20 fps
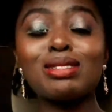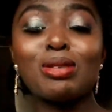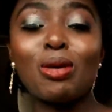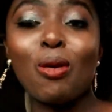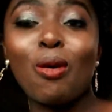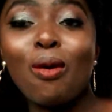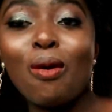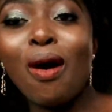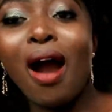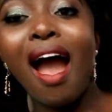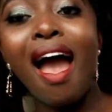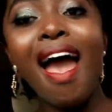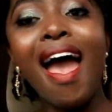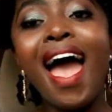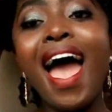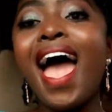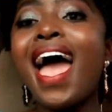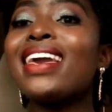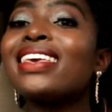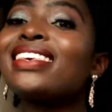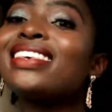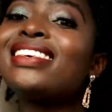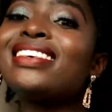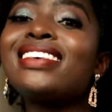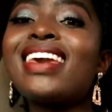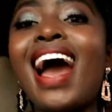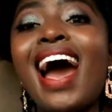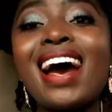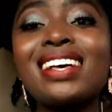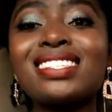So
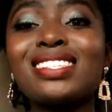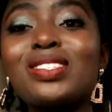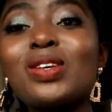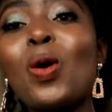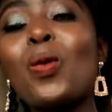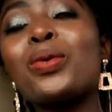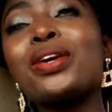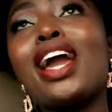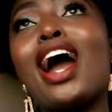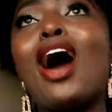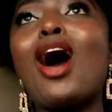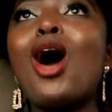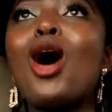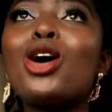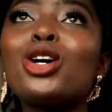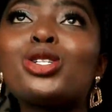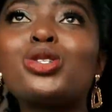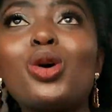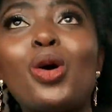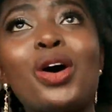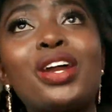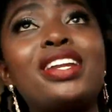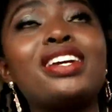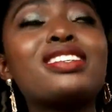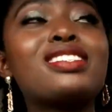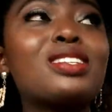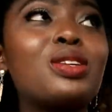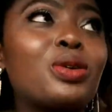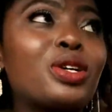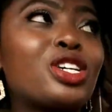yeah, so we are on to our
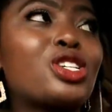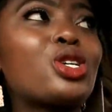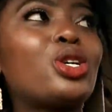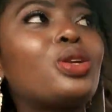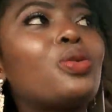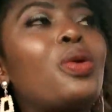next location.